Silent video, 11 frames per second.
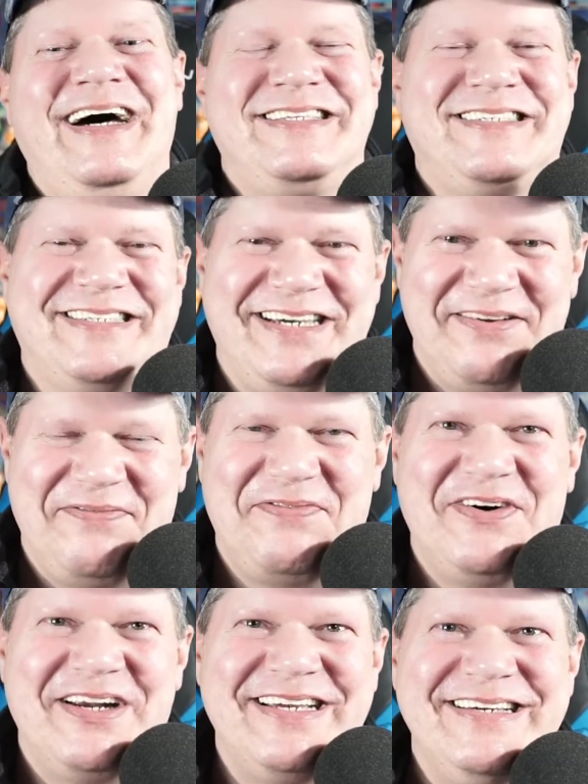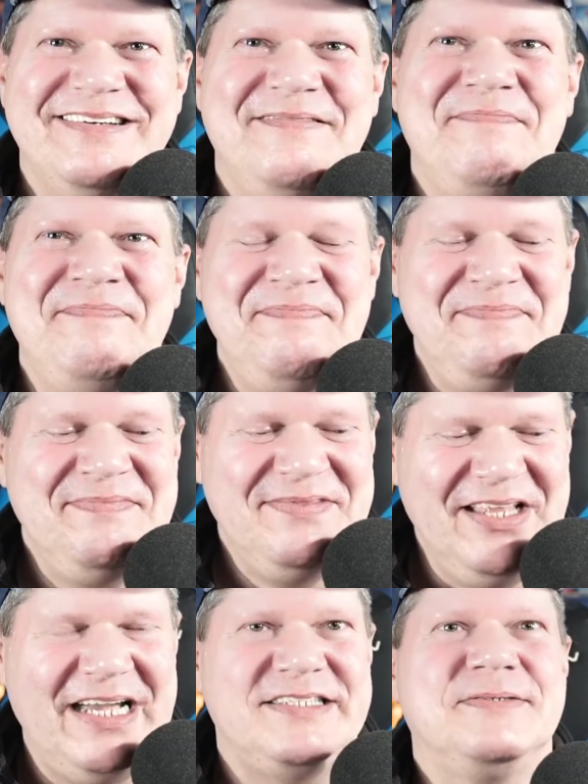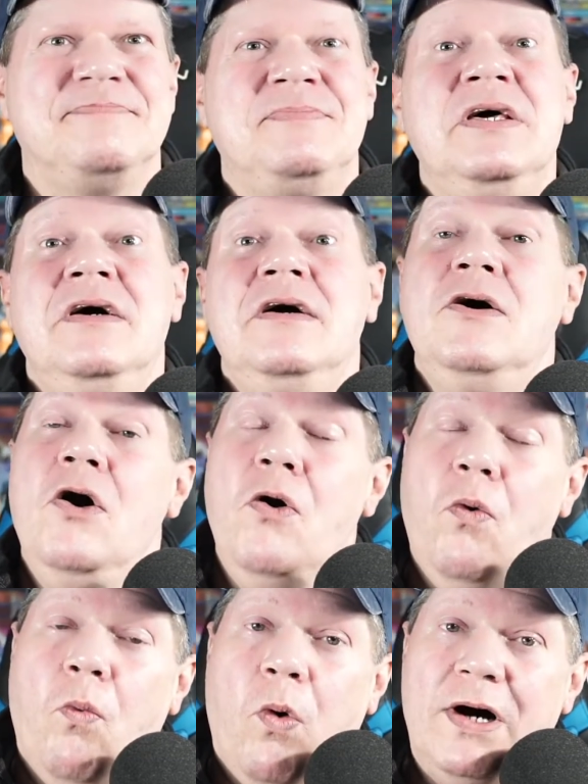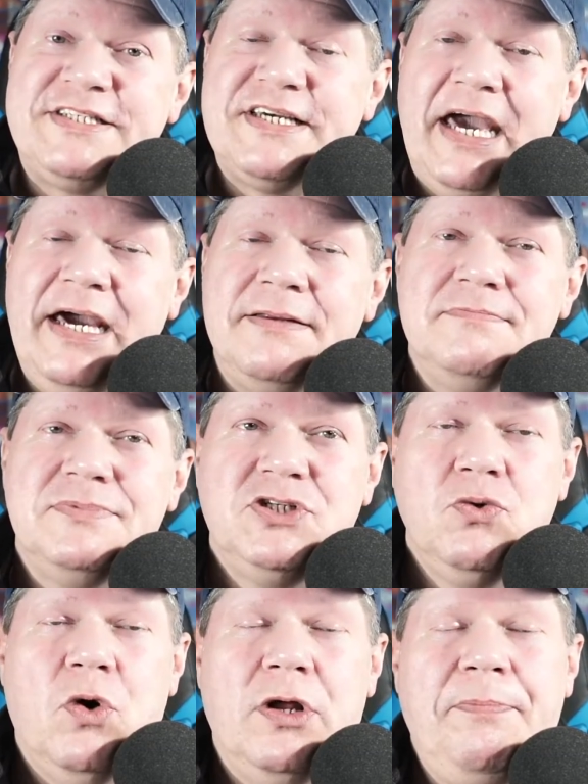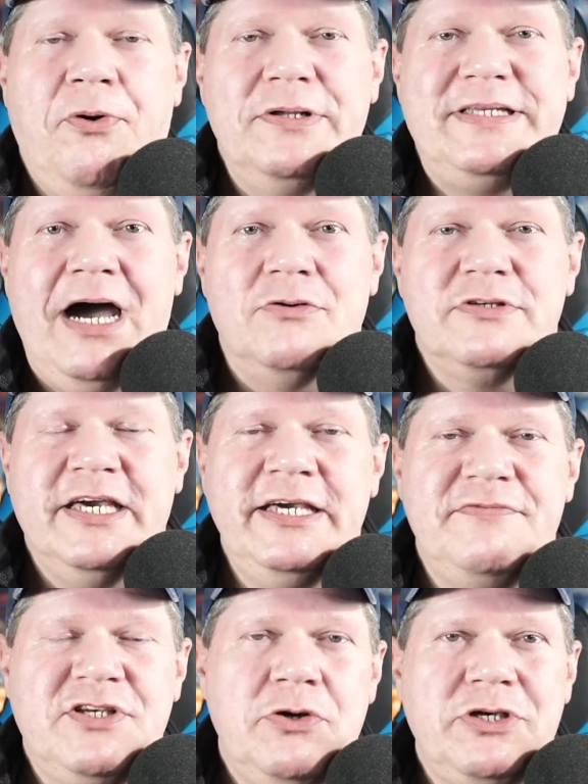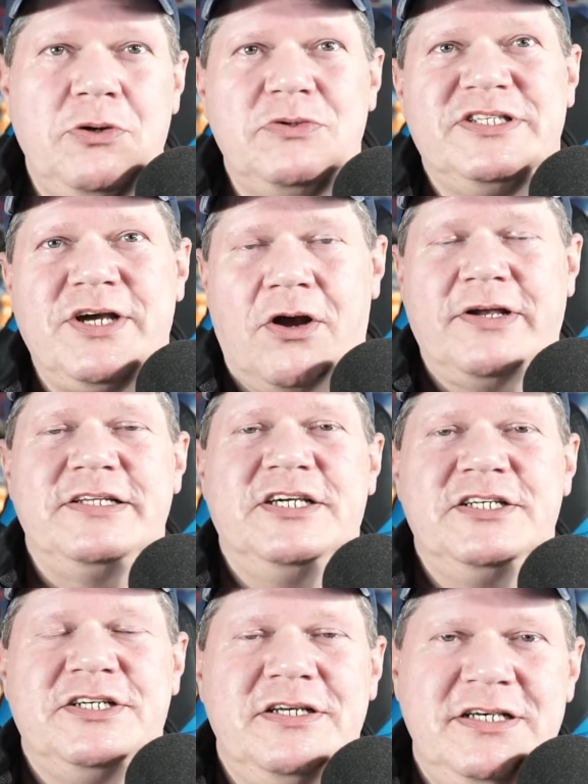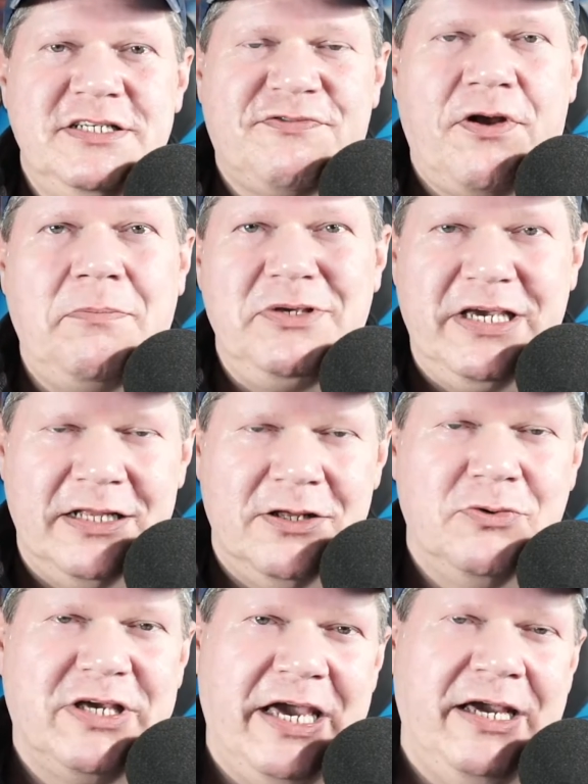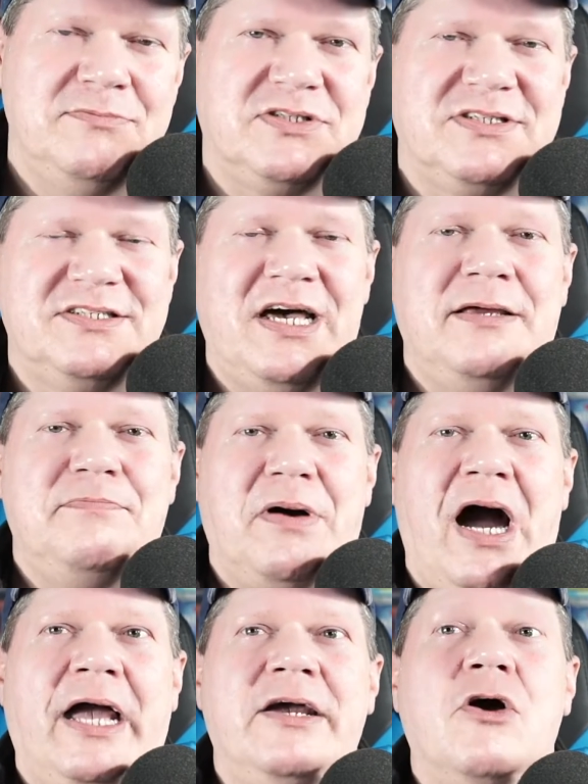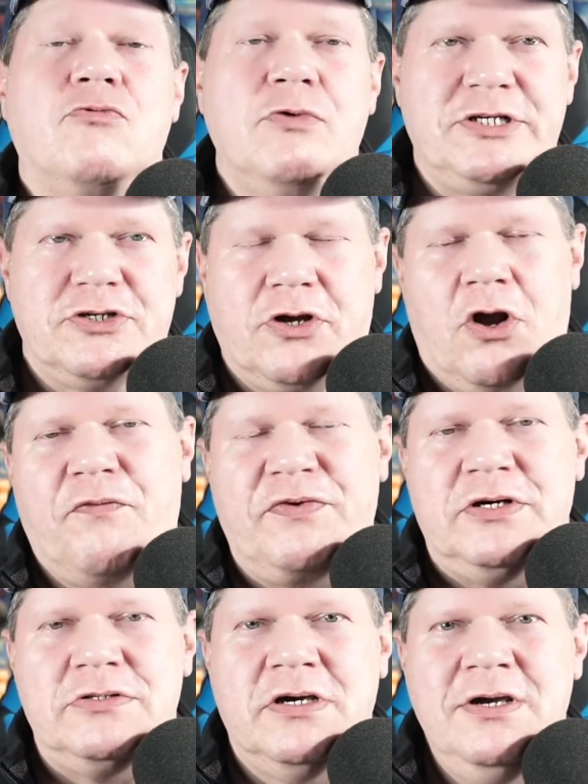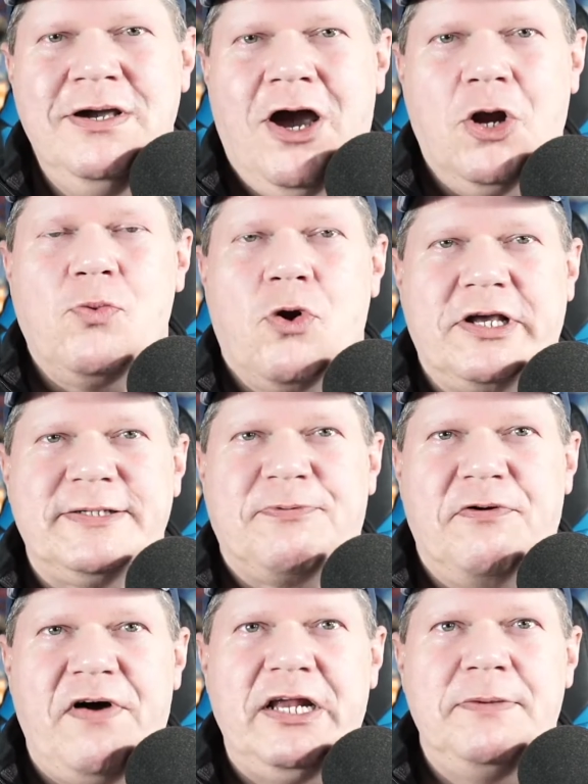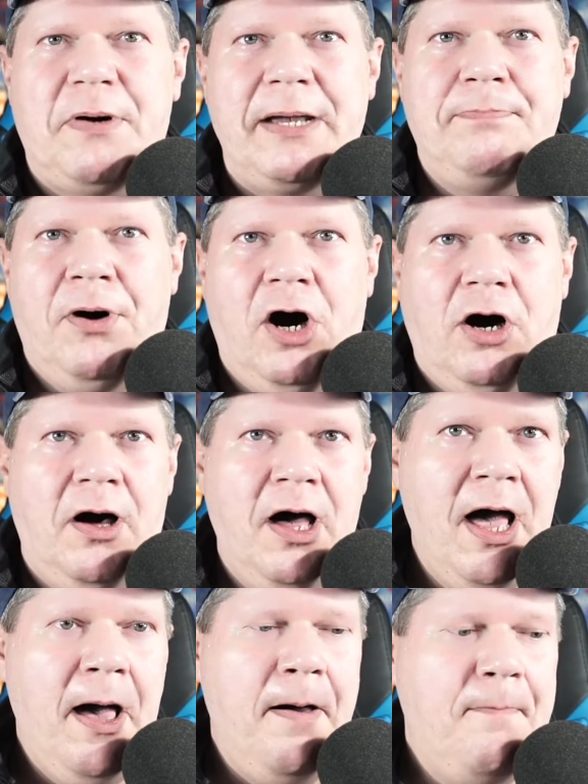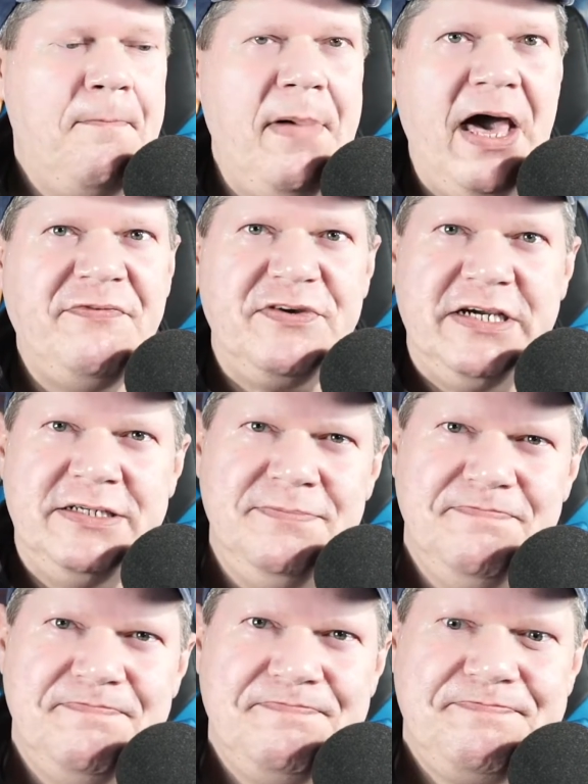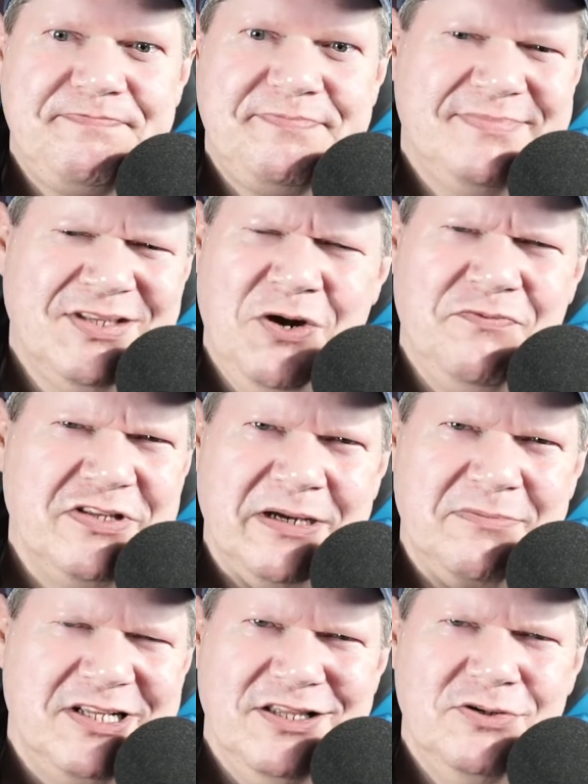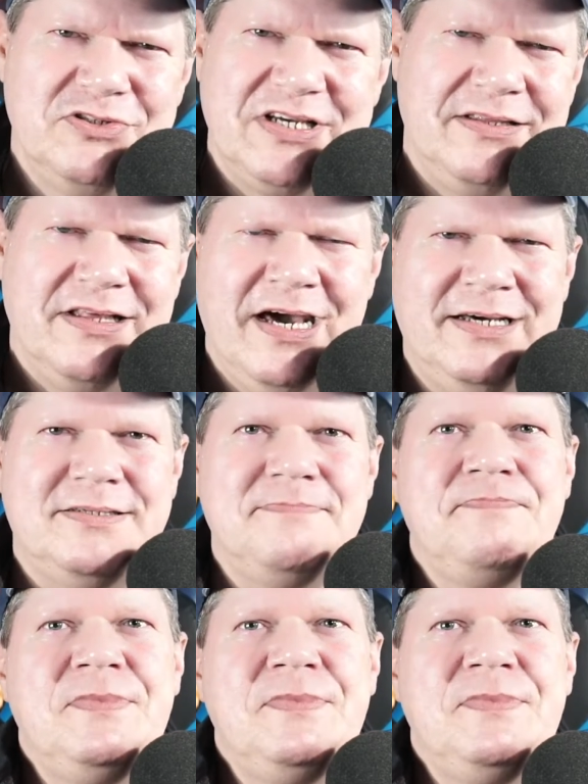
That's kind of funny. Nice. Once again, do want to point out King of Tokyo Dark Edition is from Iello Games, designed by Richard Garfield. Artwork is provided by Paul Mafayon. Hopefully, I'm close on that.